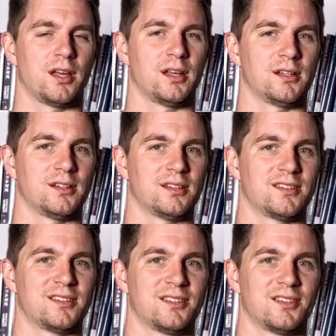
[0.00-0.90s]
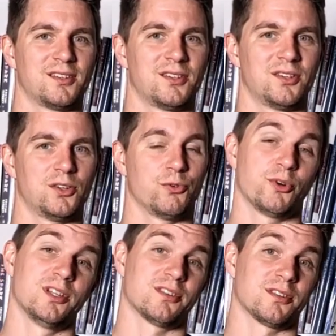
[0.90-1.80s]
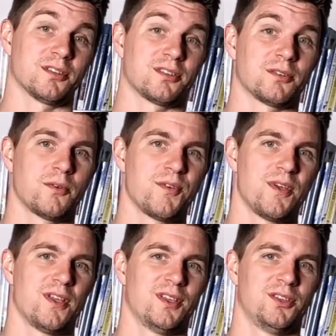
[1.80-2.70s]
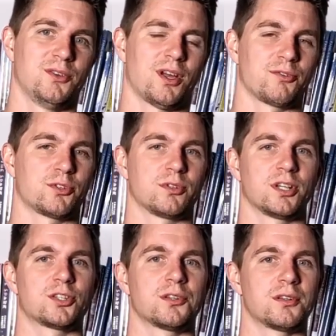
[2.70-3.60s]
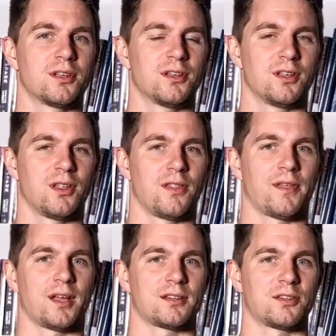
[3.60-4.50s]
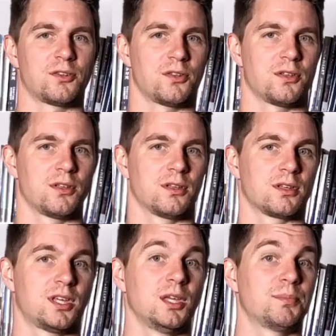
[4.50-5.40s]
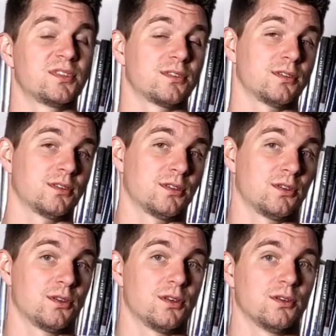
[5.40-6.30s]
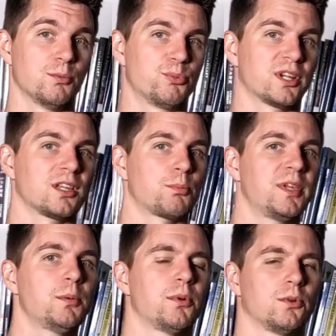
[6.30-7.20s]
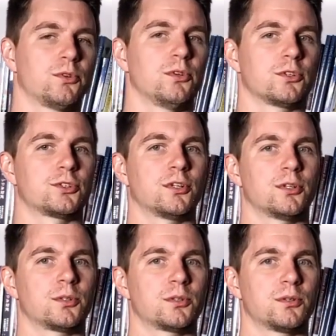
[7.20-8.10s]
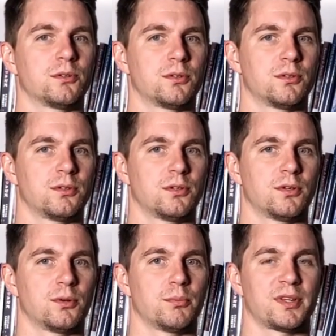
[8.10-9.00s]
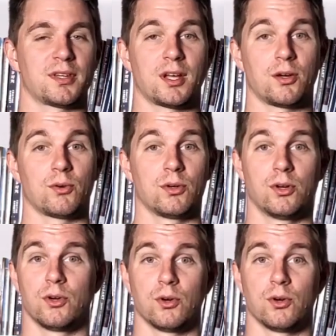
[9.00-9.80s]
And for instance, you have a tradition that keeps bringing people to your church, but now